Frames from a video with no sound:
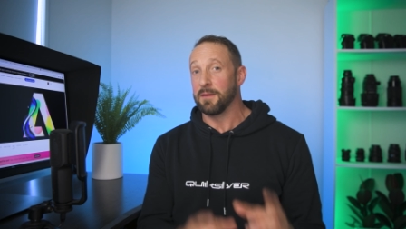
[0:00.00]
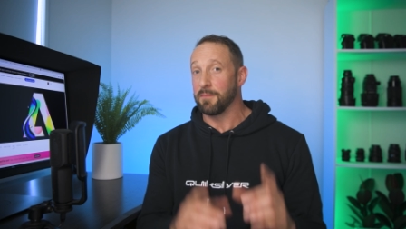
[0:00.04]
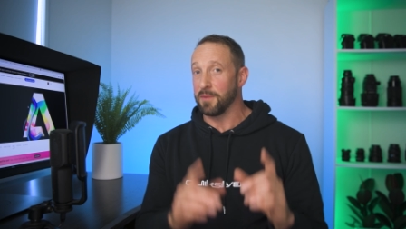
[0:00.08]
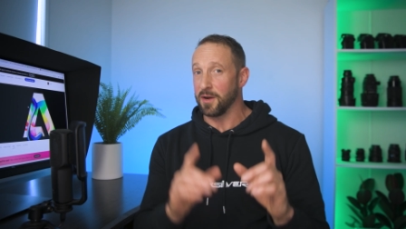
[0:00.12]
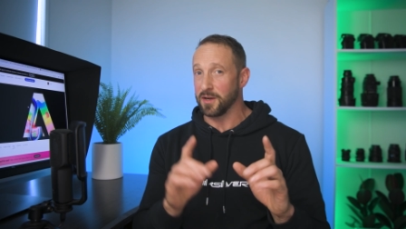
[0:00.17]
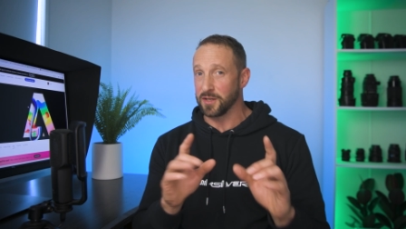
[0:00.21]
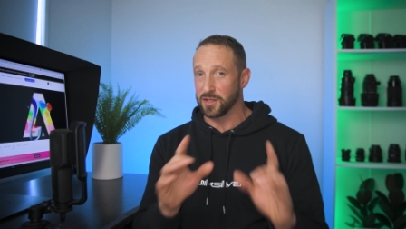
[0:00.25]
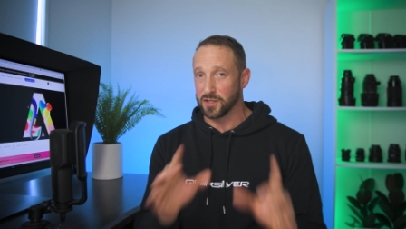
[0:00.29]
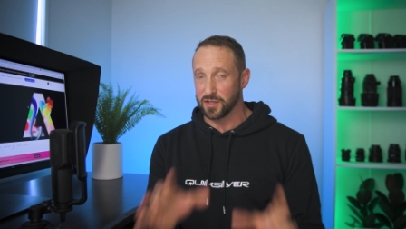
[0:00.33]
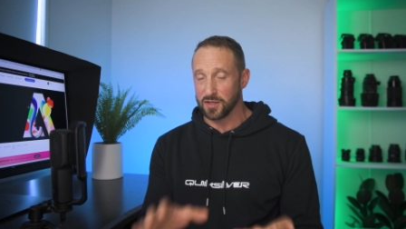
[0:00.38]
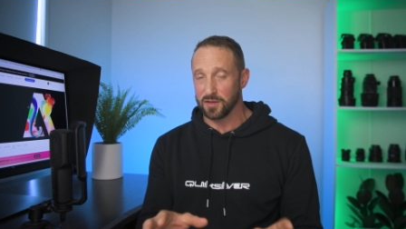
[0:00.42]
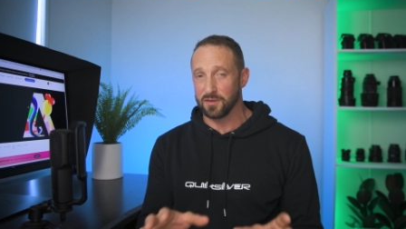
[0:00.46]

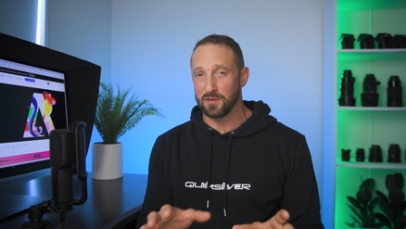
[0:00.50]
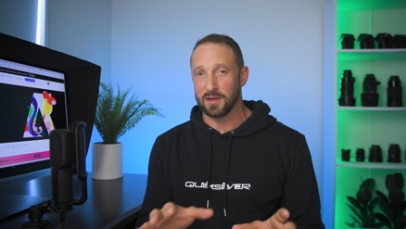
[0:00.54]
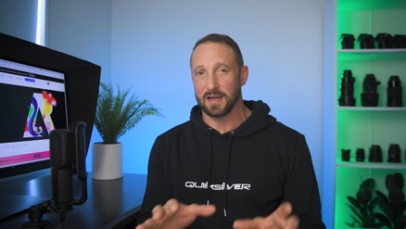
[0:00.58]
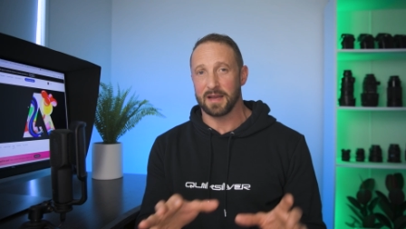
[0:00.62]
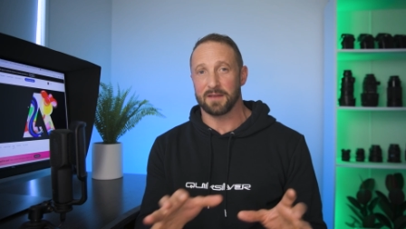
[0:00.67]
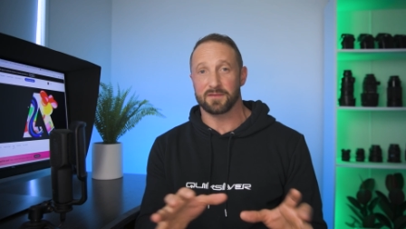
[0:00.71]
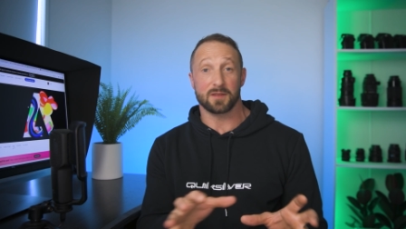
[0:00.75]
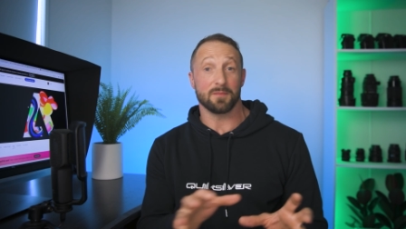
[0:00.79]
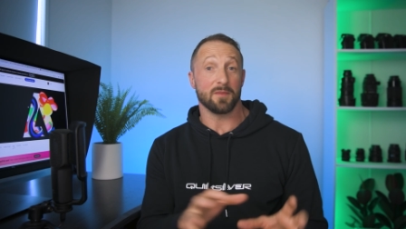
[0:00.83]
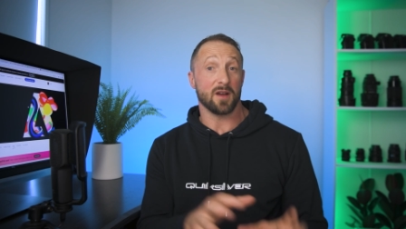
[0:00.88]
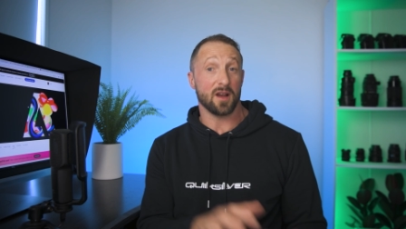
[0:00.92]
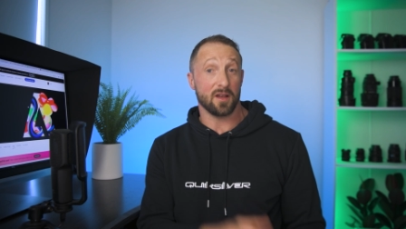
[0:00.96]
but I do
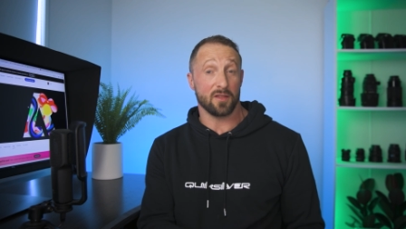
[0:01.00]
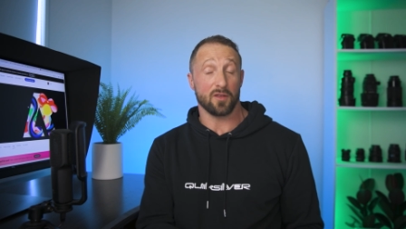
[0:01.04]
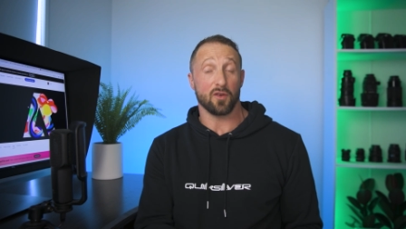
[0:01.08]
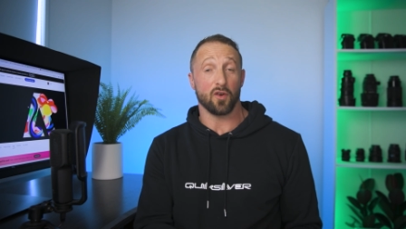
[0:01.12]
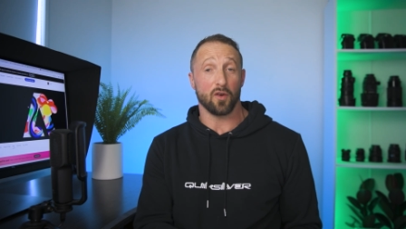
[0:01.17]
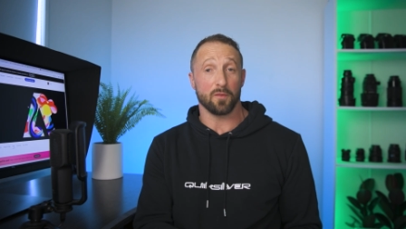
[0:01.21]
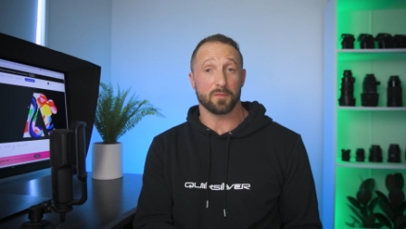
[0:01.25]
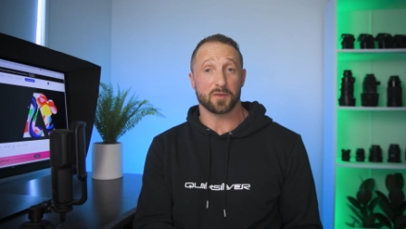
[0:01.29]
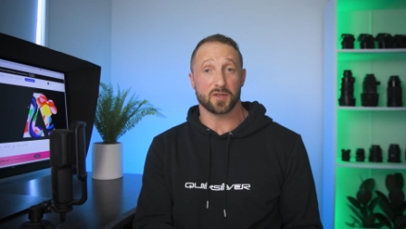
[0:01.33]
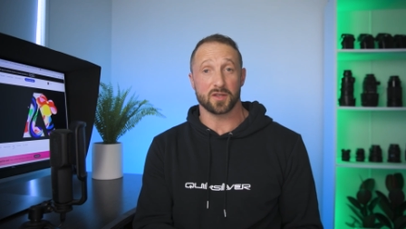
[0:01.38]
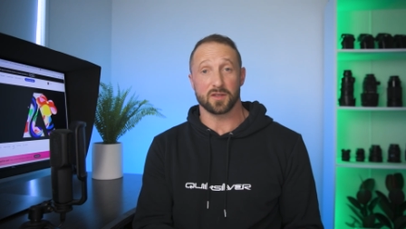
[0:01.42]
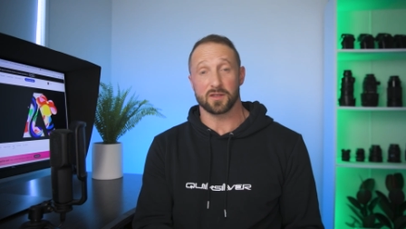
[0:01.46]
have some other
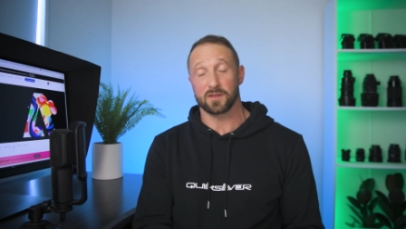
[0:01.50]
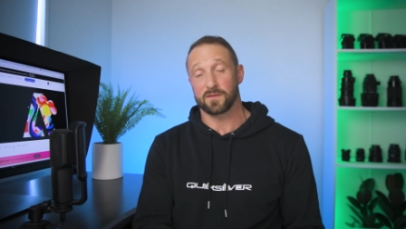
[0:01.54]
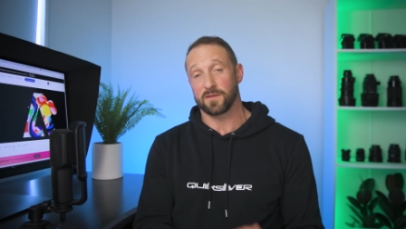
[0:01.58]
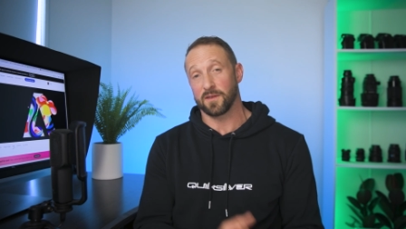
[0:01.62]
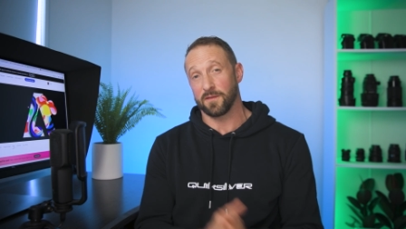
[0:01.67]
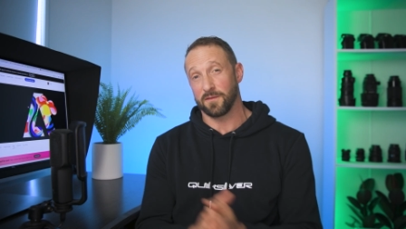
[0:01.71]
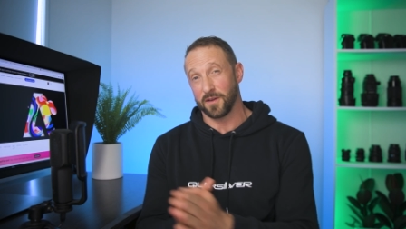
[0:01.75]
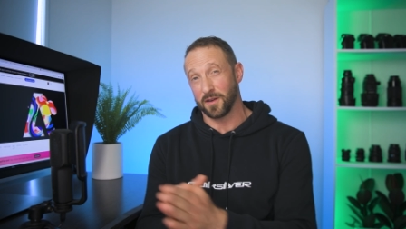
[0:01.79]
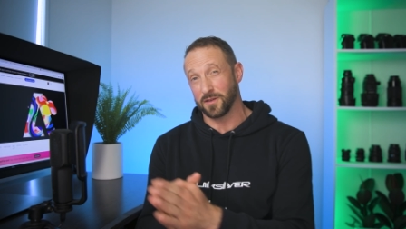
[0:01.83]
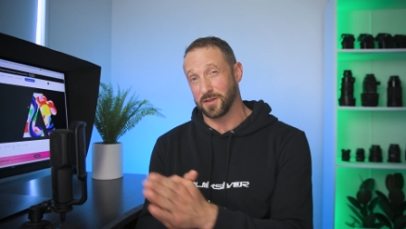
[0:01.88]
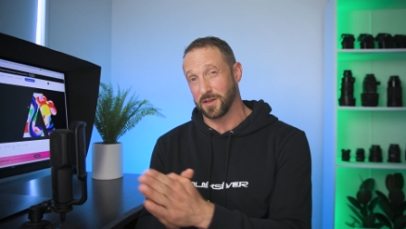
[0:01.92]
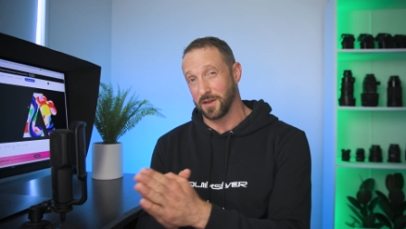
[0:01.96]
options
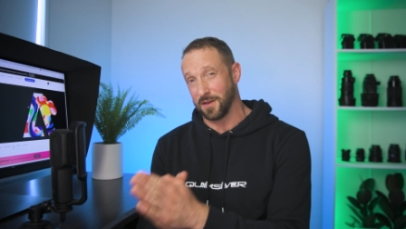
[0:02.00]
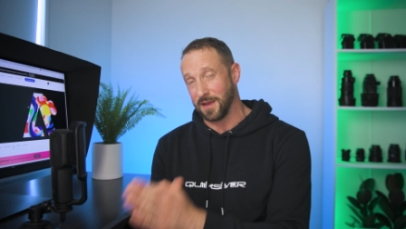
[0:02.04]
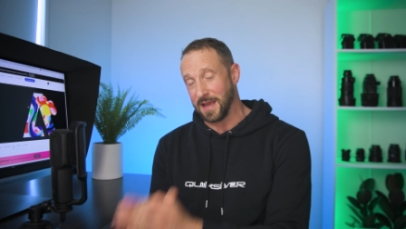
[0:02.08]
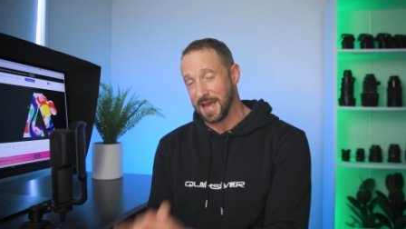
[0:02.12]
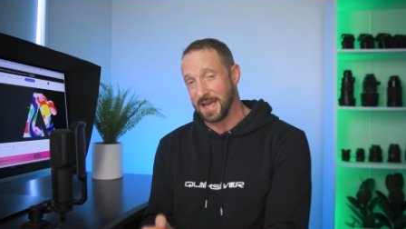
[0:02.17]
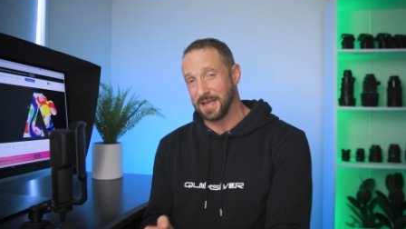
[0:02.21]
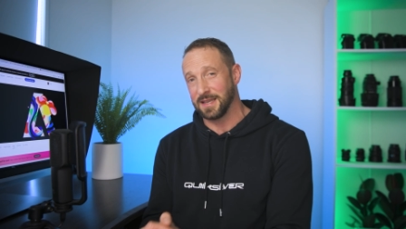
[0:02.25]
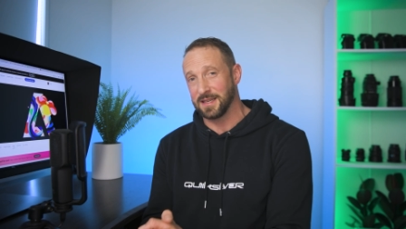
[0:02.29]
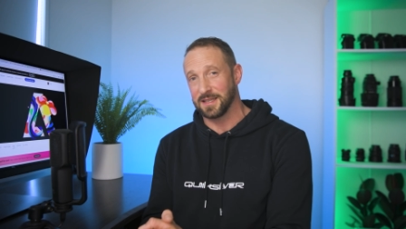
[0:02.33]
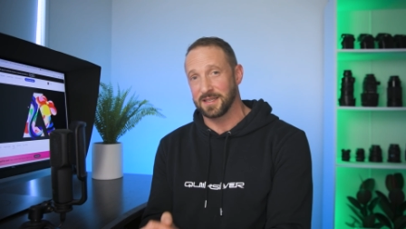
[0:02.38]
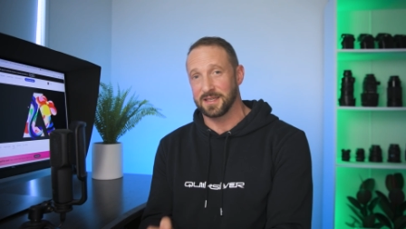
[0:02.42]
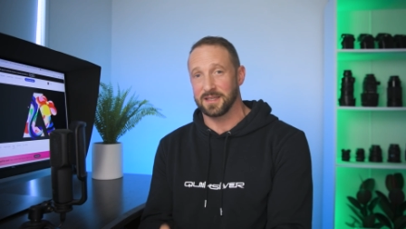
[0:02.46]
for photo
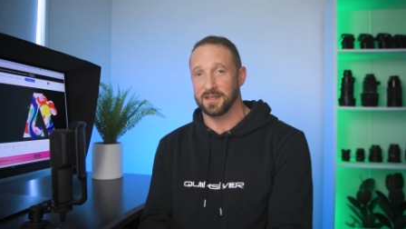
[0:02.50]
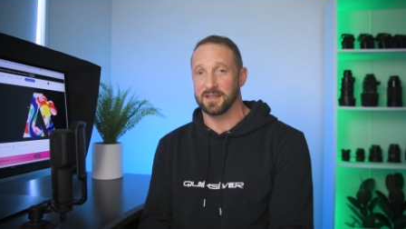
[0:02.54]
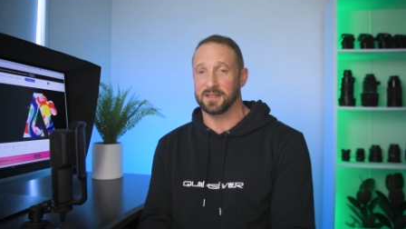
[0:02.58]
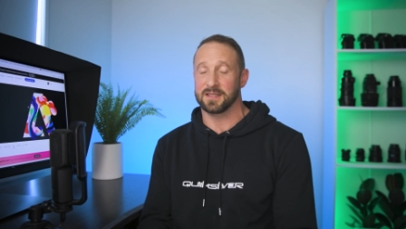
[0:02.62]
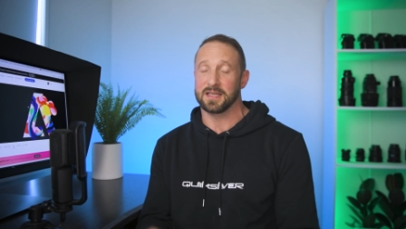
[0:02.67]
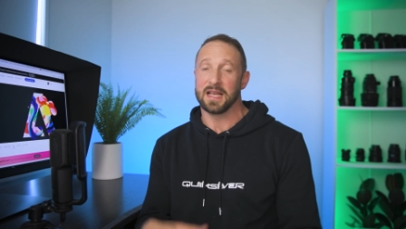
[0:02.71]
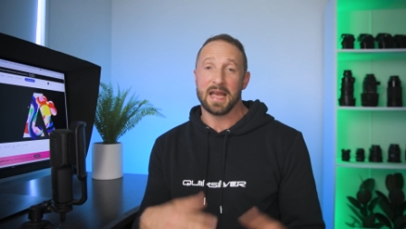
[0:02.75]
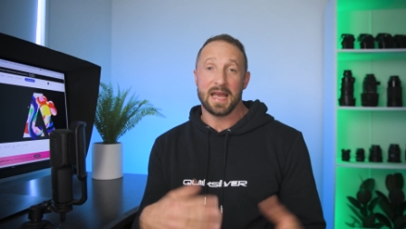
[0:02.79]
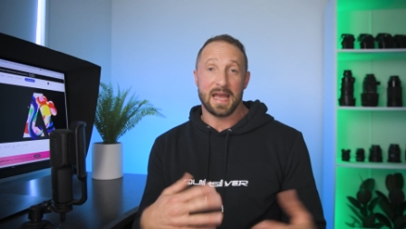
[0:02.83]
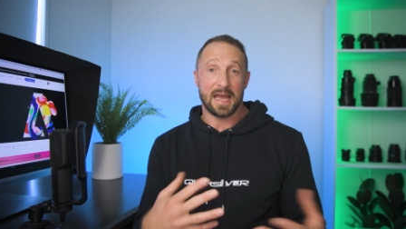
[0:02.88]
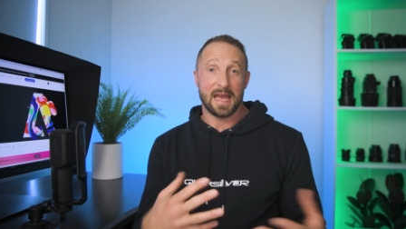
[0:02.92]
editors